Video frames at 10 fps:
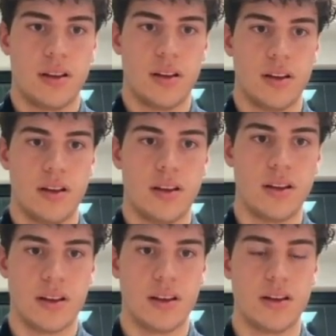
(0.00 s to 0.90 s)
so
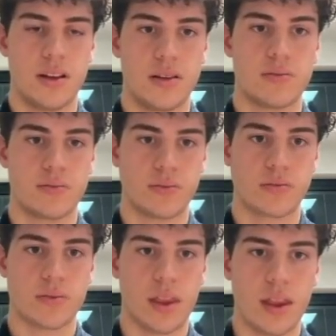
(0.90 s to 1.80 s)
basically you're doing one
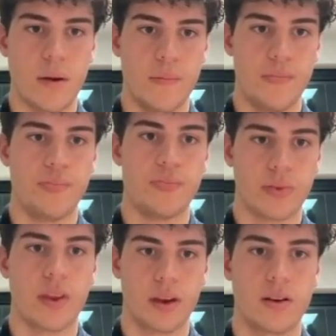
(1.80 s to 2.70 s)
client at
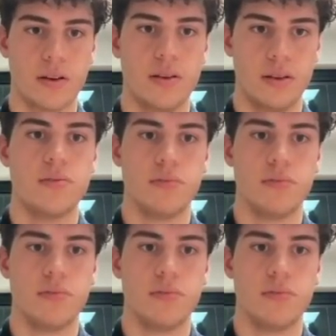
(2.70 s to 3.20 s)
the time, right?